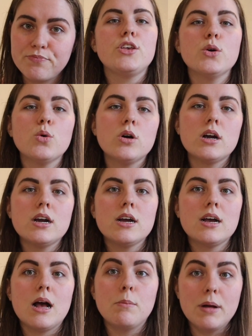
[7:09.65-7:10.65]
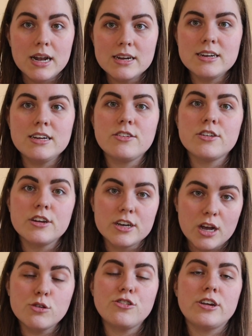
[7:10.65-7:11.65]
Your ability to
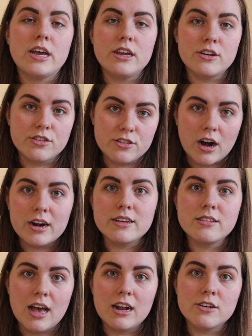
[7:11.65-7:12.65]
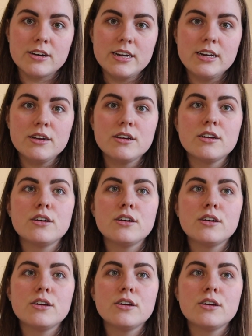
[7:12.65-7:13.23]
negotiate your starting salary